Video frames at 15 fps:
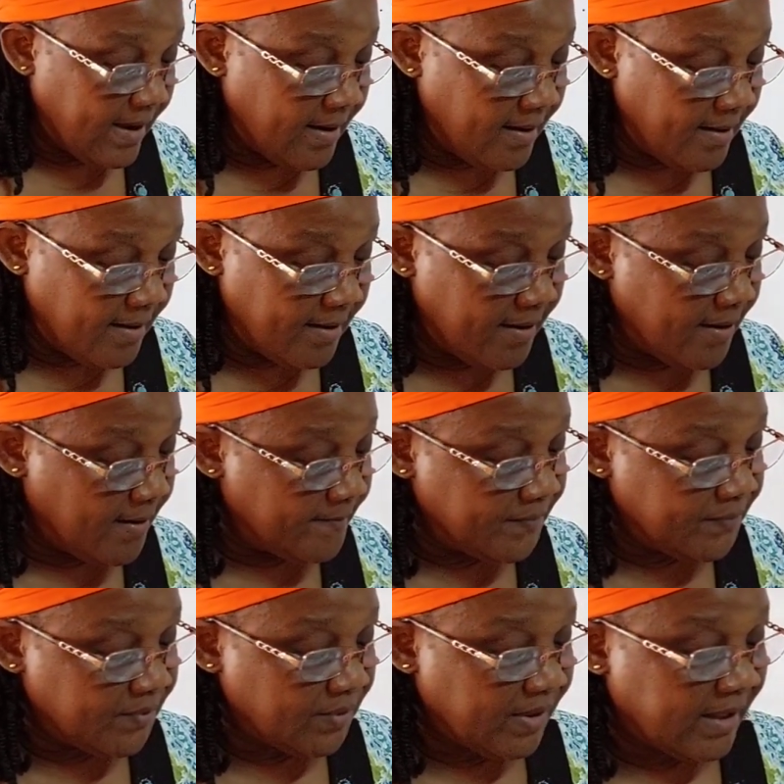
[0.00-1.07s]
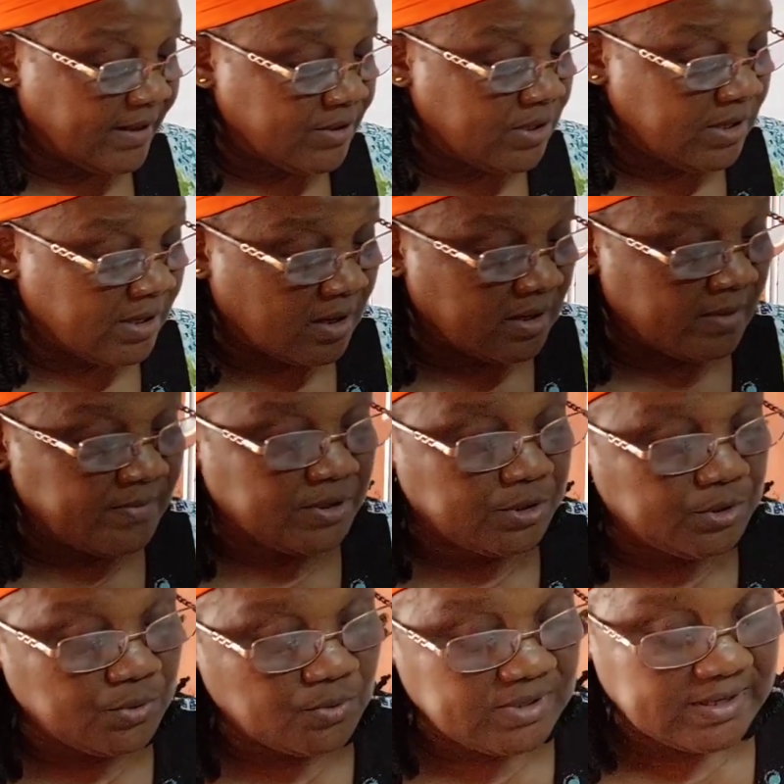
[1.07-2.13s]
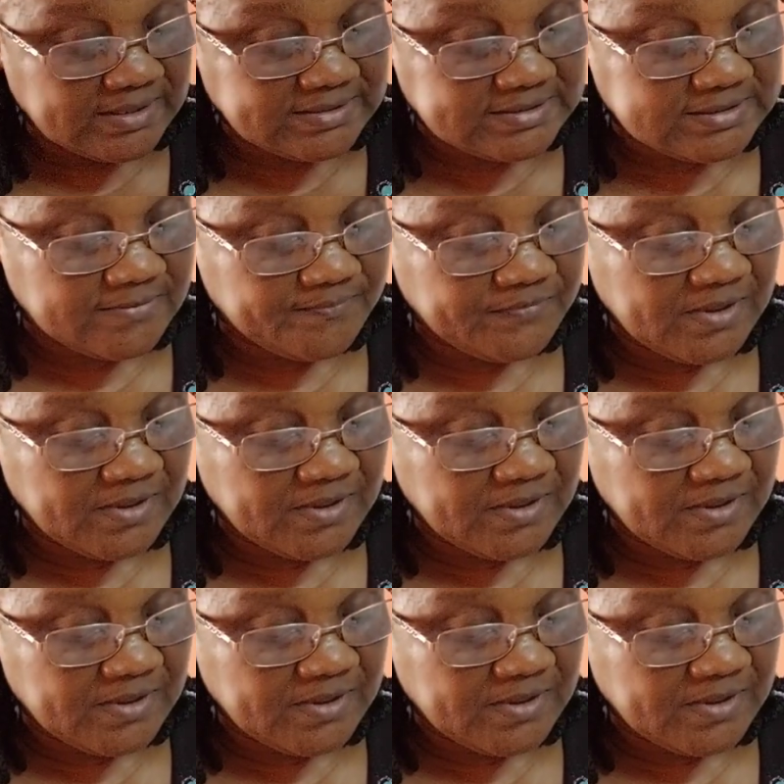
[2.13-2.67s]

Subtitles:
an economic unit,